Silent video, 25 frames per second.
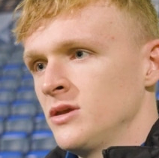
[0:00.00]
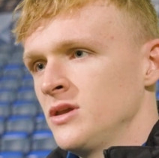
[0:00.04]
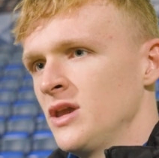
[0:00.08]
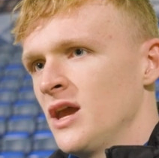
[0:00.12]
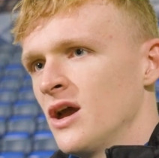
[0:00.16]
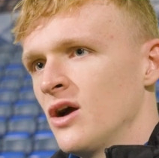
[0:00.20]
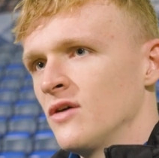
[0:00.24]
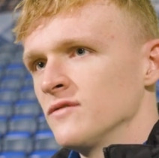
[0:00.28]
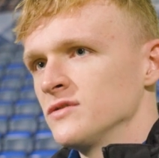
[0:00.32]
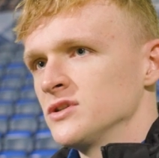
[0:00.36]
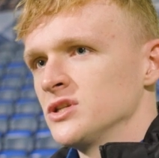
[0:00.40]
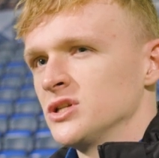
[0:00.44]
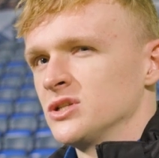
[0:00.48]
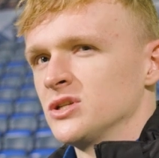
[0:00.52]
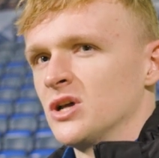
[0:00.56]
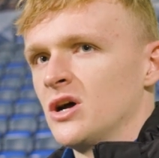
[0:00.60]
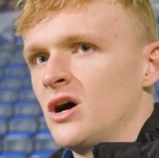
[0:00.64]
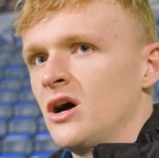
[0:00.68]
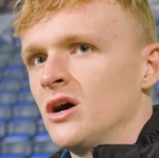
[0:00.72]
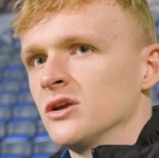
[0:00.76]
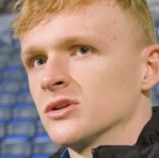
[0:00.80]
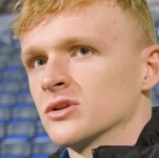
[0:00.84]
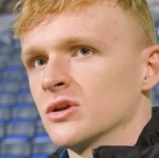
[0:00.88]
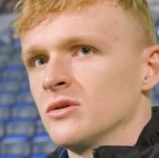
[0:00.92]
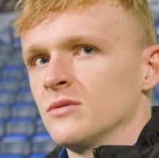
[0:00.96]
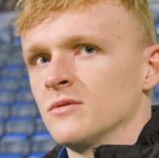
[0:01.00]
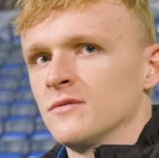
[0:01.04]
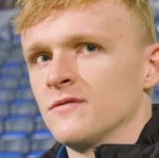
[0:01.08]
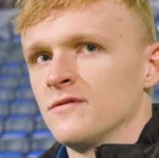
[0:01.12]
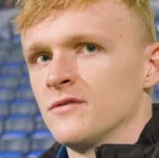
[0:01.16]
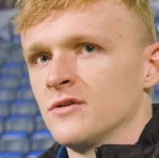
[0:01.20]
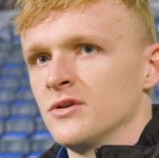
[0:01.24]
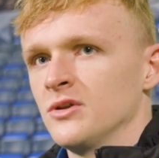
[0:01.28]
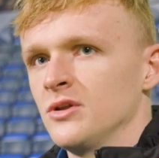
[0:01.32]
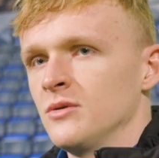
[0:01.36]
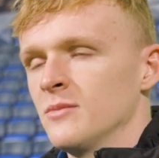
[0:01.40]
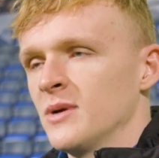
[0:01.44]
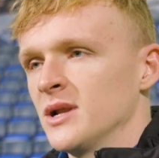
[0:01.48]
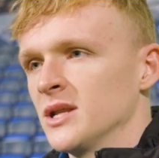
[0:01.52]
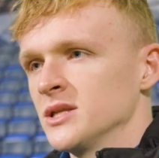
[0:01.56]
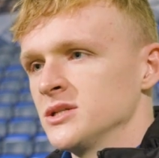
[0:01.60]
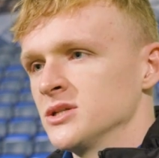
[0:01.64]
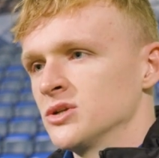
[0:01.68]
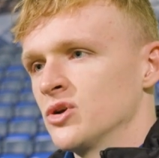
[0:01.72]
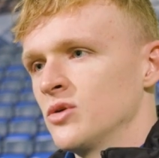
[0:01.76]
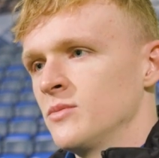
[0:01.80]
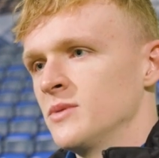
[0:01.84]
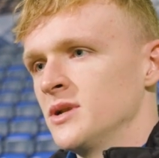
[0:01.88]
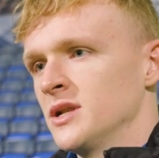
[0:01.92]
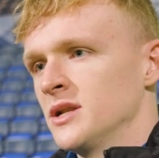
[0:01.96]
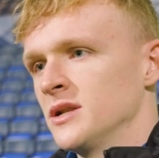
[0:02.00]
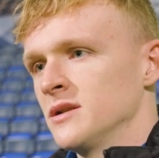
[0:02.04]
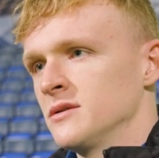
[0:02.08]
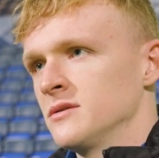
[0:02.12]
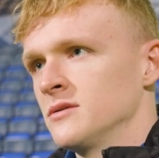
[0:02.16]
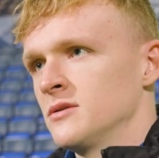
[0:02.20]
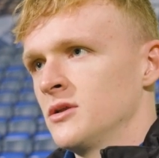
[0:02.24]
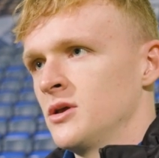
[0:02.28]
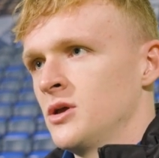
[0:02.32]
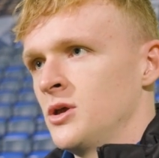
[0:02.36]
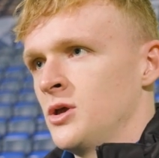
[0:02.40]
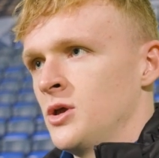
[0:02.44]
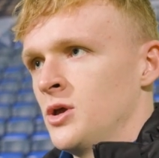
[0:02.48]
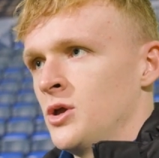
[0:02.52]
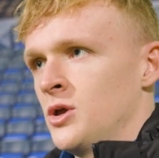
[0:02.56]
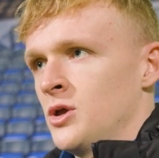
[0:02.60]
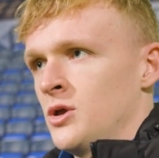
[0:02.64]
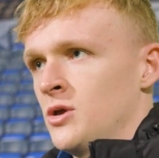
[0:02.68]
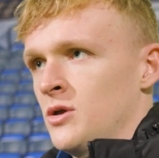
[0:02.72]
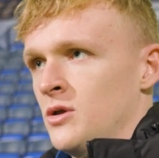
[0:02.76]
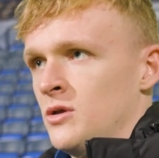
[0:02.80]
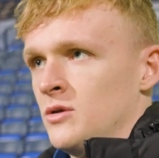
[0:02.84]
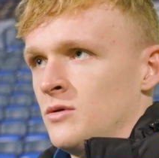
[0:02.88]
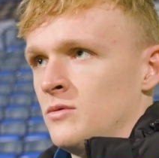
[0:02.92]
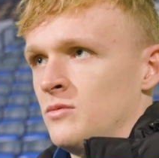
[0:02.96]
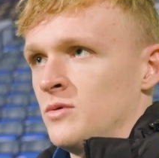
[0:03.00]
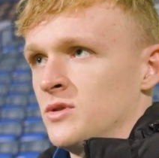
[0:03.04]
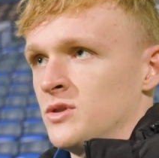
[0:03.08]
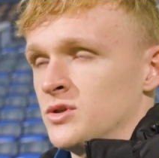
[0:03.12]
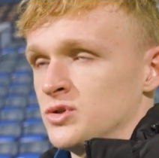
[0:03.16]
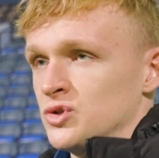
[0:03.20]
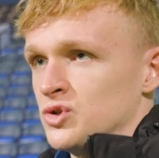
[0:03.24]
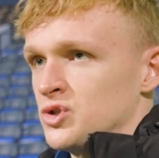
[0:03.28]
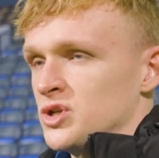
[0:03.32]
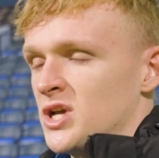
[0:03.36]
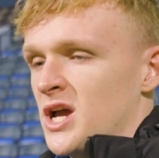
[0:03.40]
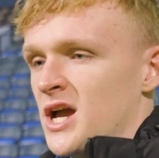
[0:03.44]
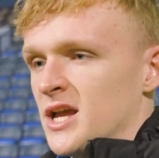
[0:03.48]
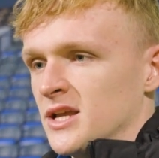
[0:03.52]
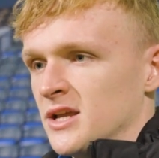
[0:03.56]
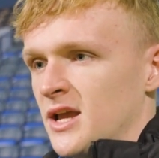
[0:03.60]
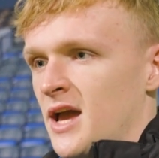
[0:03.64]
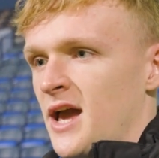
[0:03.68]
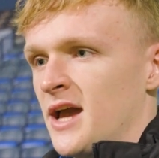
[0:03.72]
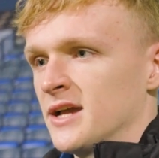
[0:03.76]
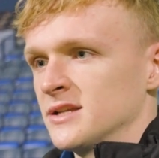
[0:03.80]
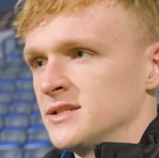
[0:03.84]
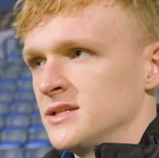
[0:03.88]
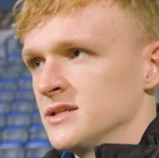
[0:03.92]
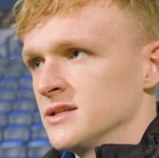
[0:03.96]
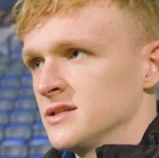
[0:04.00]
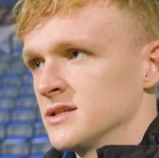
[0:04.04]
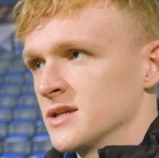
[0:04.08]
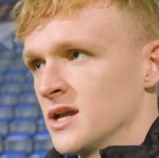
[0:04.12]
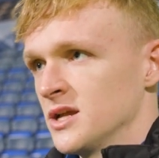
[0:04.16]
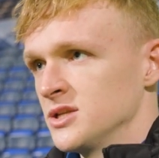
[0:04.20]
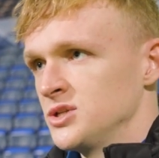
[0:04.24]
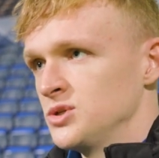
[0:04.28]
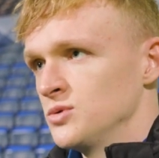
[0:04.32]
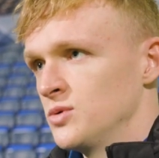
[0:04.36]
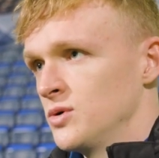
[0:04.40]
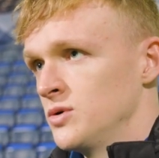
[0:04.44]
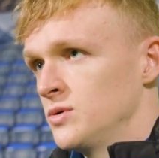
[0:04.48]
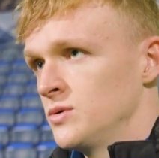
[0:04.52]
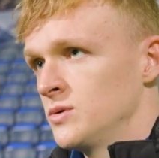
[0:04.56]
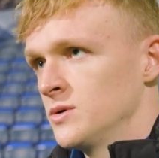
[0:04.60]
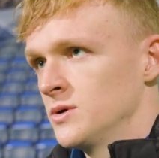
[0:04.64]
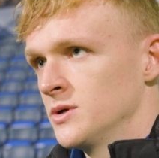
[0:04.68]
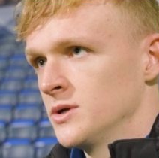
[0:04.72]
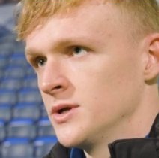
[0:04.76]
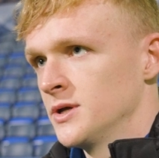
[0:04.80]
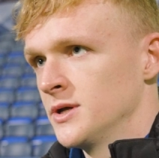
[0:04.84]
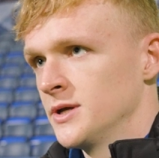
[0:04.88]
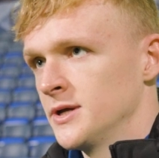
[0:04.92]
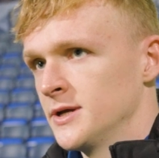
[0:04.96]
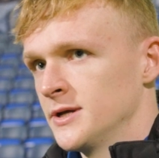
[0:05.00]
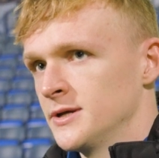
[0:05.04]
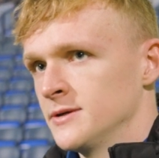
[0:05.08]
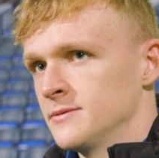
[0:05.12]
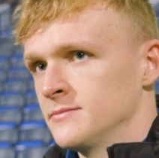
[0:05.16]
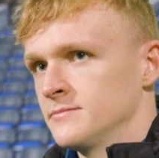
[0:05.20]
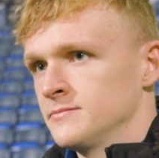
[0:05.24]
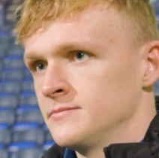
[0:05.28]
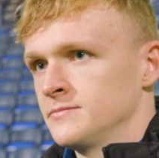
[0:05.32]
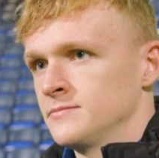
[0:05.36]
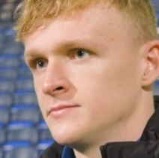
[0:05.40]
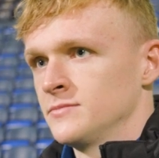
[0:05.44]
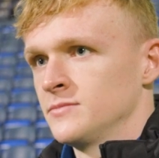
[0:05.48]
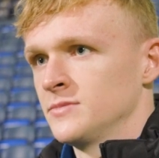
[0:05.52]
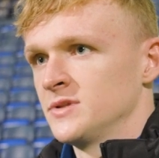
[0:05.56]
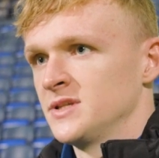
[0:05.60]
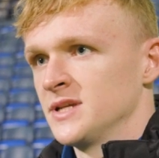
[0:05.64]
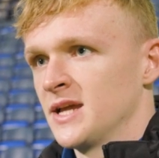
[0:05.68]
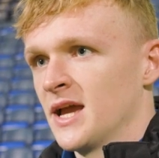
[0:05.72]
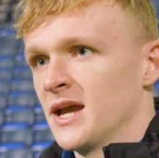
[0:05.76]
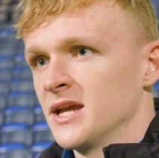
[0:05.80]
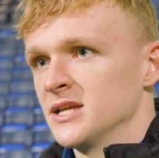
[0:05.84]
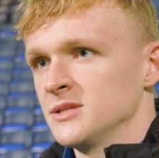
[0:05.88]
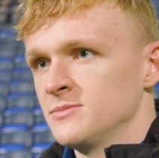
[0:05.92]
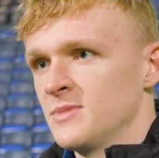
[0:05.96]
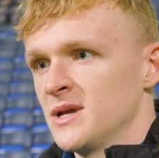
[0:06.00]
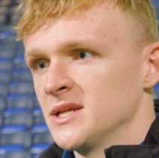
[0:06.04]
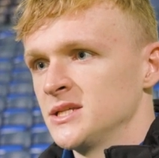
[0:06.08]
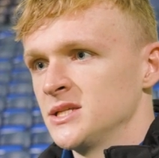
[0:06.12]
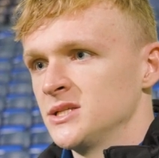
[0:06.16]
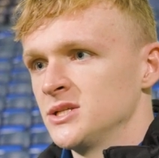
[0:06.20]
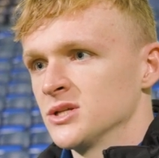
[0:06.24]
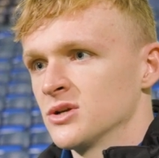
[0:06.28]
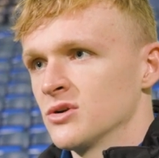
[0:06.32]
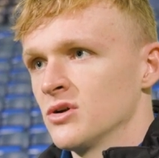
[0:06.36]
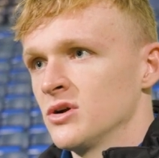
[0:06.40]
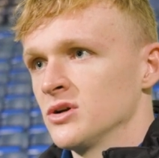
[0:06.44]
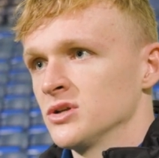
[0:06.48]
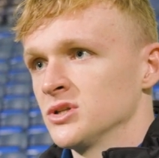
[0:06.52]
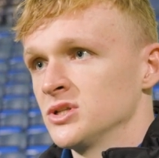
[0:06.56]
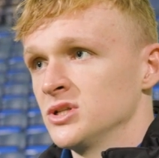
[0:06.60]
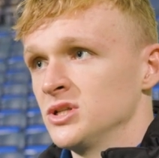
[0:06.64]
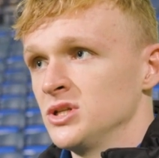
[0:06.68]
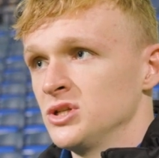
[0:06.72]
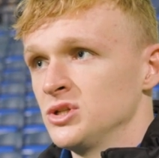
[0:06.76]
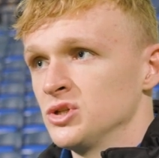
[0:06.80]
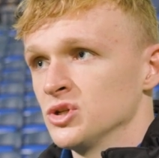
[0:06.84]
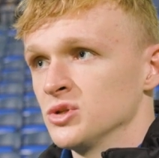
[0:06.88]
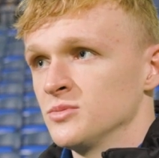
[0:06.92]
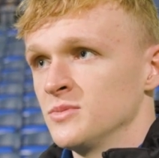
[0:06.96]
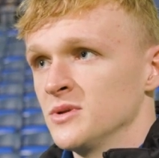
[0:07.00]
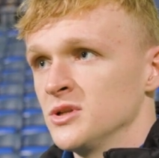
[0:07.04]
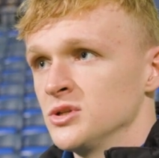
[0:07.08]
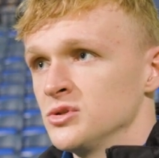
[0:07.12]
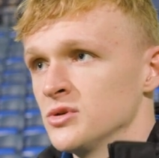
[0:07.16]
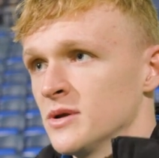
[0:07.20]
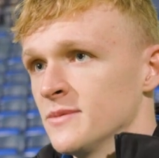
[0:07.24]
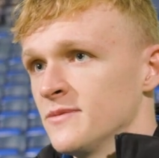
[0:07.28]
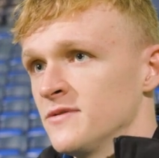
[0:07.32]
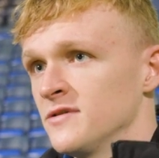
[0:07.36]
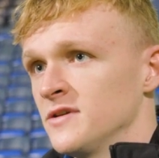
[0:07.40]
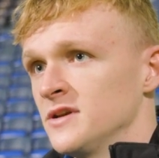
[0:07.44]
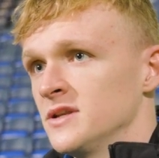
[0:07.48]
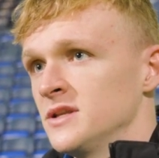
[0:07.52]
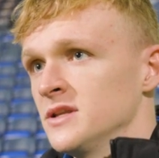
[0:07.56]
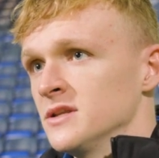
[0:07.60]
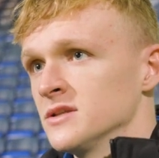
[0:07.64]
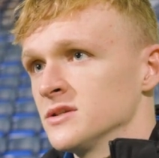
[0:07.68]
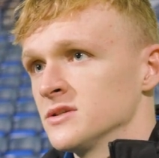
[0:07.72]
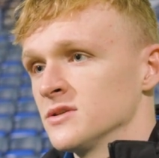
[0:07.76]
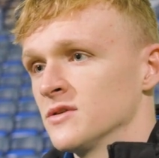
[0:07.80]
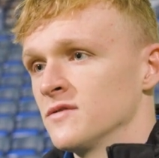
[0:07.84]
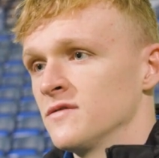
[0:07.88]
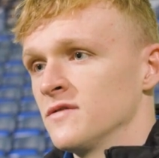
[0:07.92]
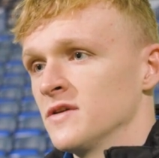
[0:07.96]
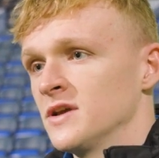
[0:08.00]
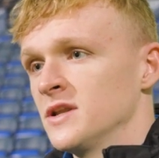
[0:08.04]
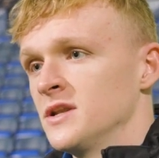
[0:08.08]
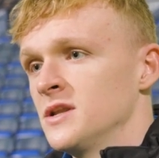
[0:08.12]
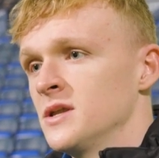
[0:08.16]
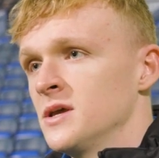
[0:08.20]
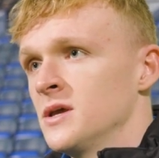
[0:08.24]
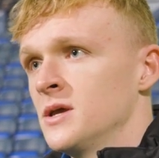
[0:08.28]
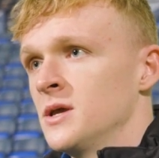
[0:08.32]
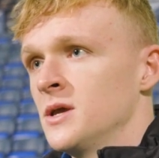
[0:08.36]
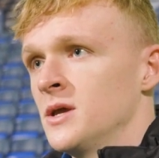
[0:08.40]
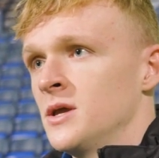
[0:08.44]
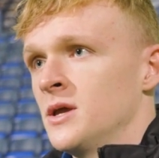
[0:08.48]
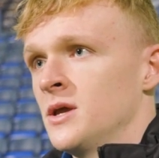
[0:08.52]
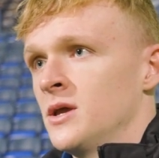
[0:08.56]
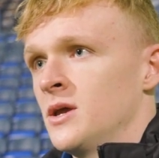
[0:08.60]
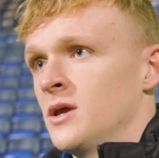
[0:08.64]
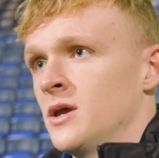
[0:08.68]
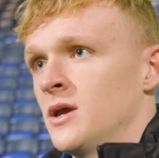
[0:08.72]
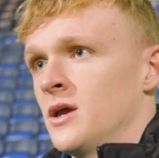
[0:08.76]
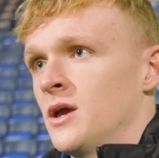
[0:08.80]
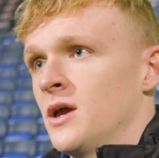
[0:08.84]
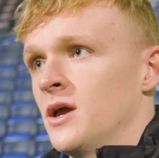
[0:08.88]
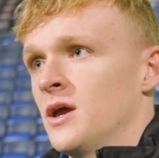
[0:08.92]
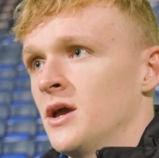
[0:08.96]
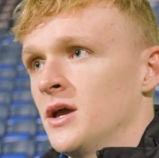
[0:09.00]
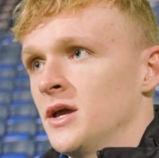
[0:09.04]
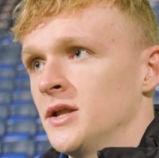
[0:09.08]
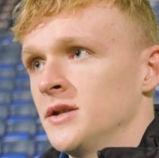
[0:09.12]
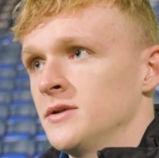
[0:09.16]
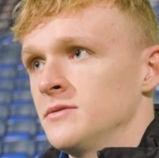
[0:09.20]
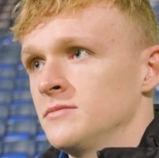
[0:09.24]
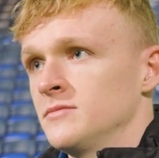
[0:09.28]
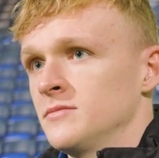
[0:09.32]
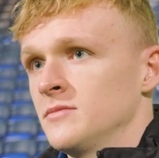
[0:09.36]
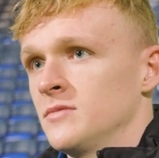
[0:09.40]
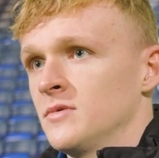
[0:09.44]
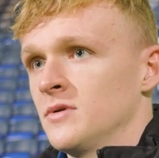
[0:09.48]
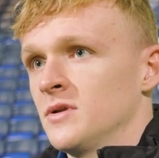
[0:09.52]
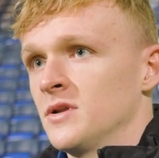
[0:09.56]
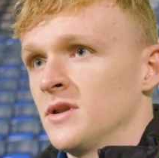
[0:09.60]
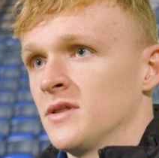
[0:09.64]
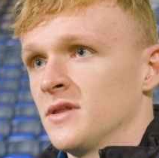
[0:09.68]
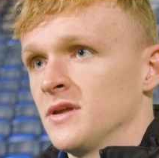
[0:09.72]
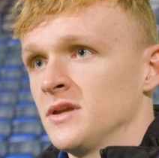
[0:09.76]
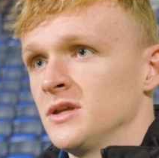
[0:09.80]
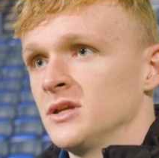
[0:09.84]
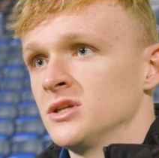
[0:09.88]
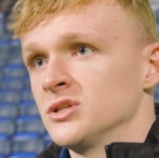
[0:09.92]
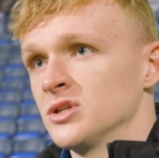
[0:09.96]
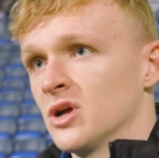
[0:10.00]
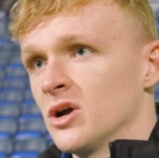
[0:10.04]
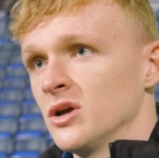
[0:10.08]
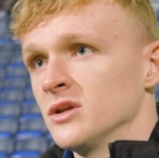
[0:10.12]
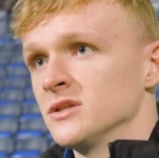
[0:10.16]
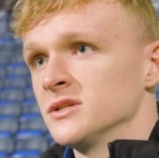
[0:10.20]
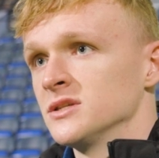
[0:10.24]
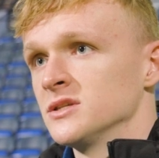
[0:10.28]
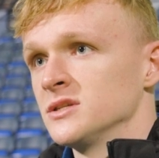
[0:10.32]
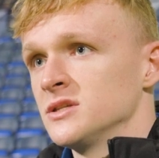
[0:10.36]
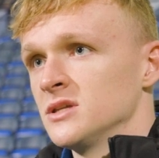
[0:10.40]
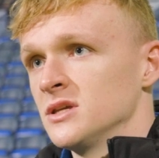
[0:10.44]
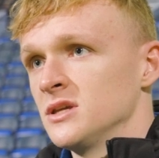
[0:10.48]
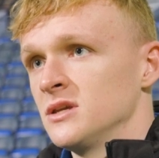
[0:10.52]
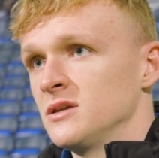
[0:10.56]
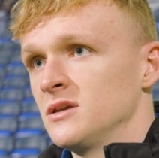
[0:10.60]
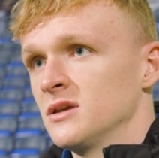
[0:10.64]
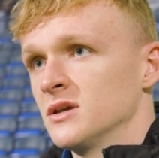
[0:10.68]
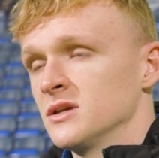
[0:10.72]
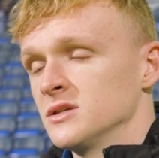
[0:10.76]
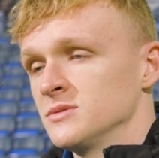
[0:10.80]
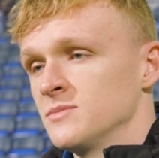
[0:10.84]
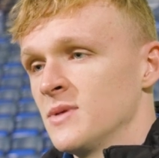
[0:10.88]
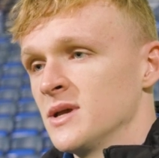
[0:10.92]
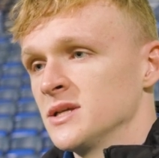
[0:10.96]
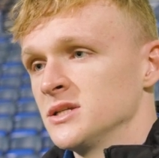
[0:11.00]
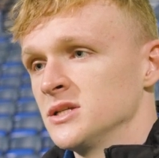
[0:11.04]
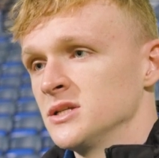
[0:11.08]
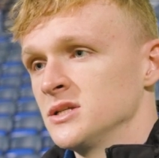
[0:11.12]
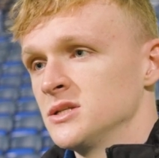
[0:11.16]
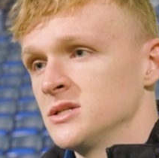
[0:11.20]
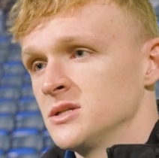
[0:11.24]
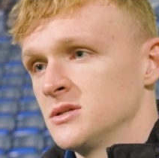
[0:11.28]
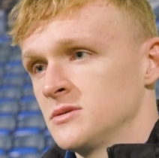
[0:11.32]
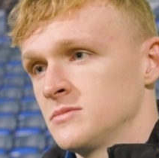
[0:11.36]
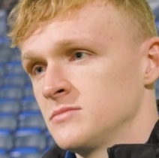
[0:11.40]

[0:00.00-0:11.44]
Yeah, obviously it's hard for a new manager coming in with such a hectic schedule to get his message across, and he's just been drip feeding stuff in. And I think you're starting to see his message.